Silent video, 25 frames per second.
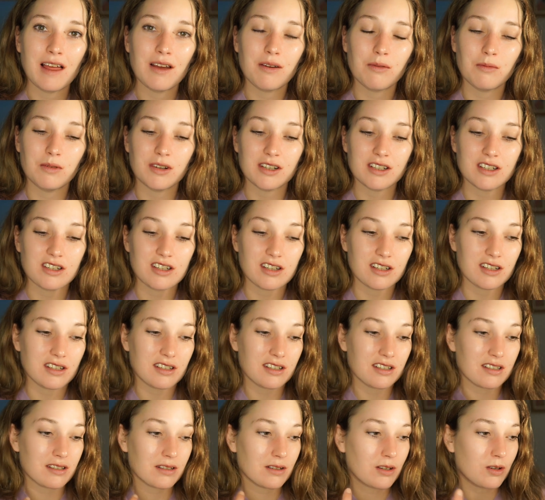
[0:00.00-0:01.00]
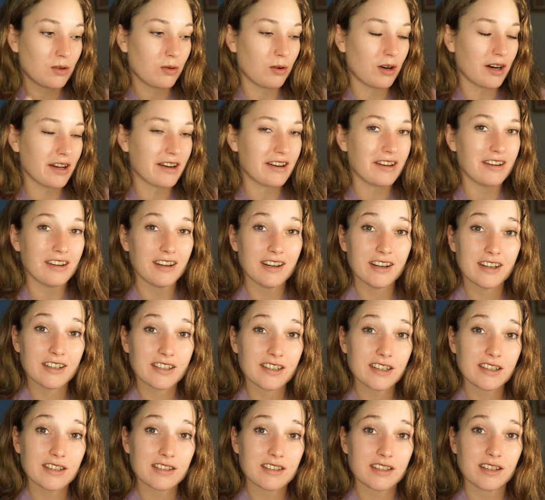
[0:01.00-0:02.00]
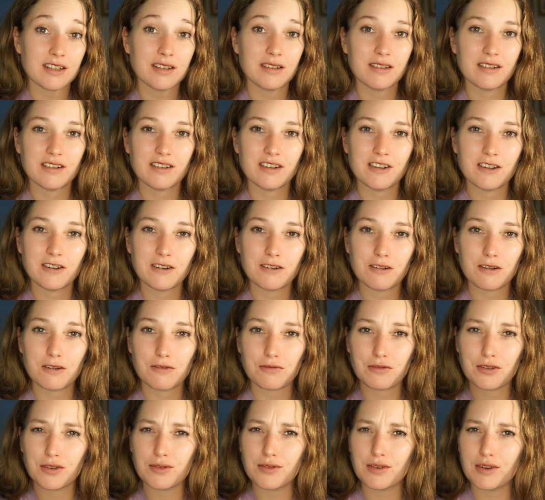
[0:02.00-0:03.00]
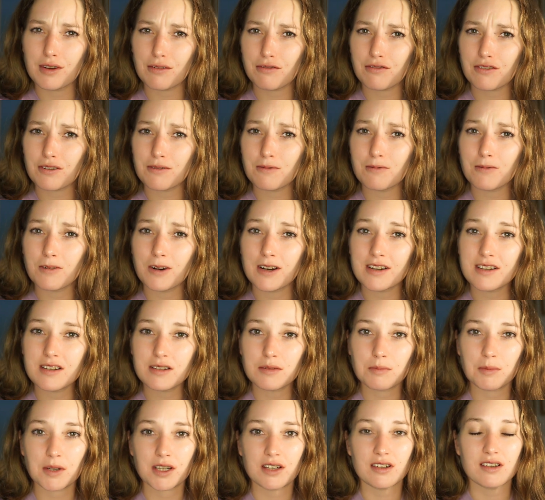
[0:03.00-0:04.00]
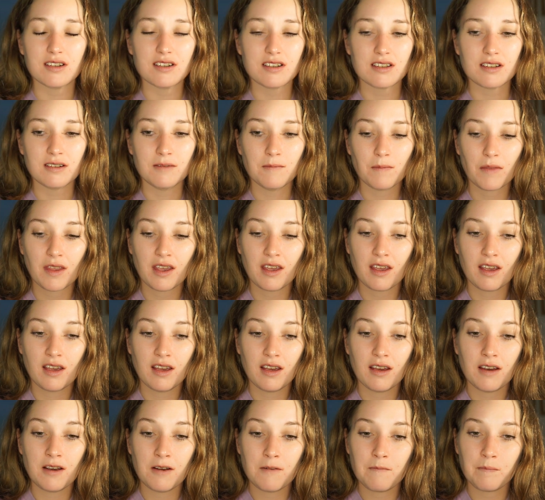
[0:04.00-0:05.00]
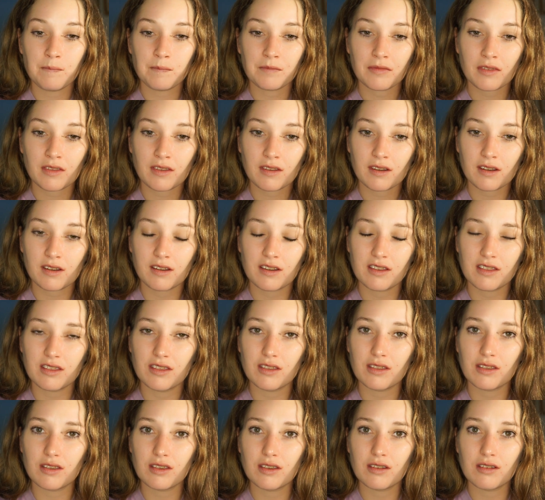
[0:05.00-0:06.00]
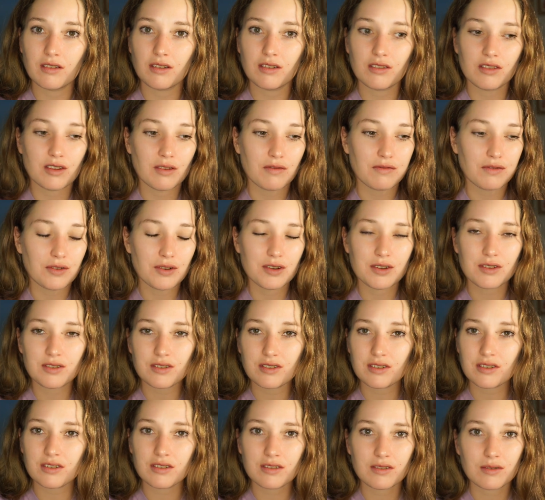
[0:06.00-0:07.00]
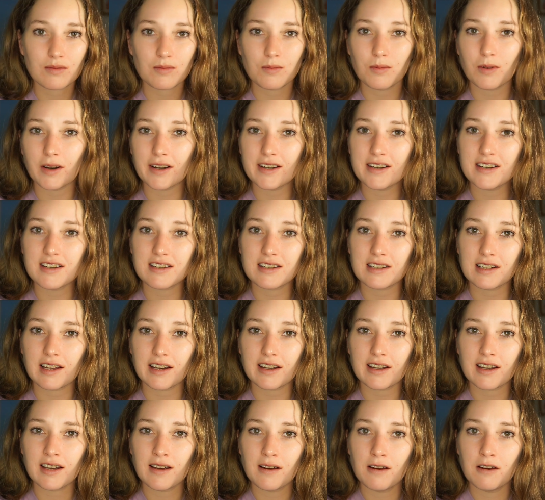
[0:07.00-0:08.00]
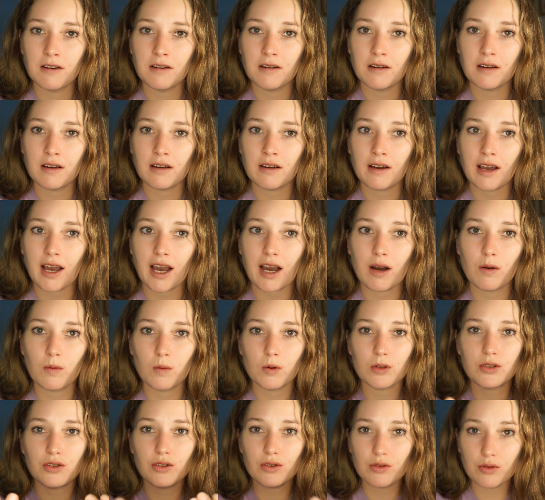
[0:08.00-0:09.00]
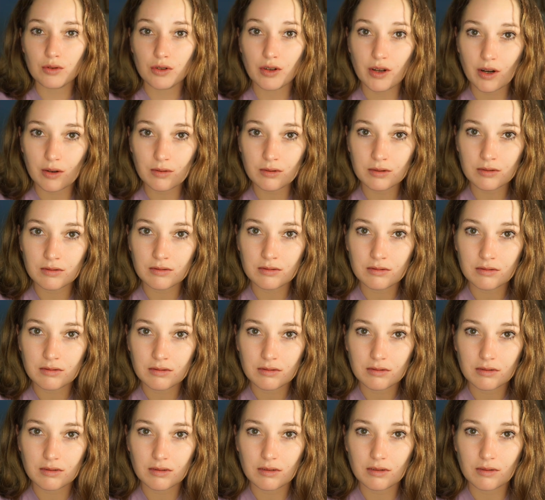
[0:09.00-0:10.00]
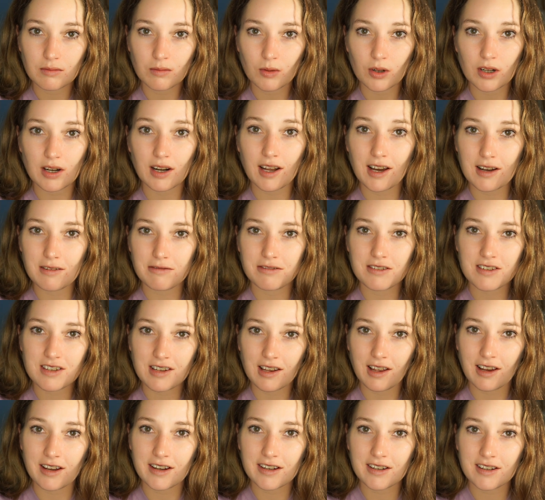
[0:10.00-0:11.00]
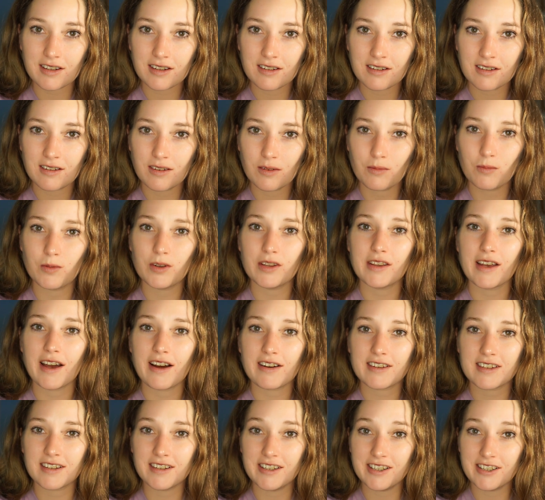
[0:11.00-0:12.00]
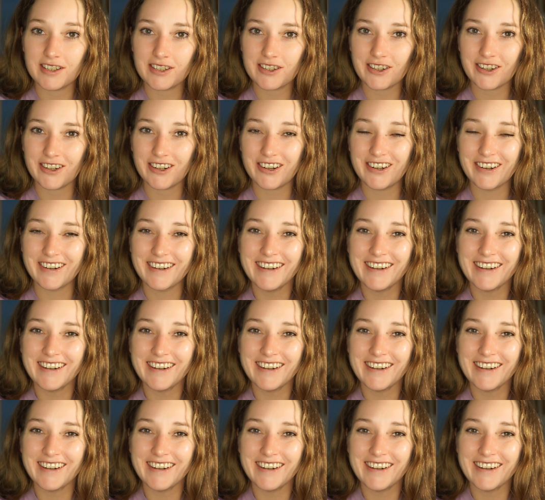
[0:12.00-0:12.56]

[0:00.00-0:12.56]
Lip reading: which is quite hilarious in a few different ways, because the first way is like, how would you know what life is like without an ego?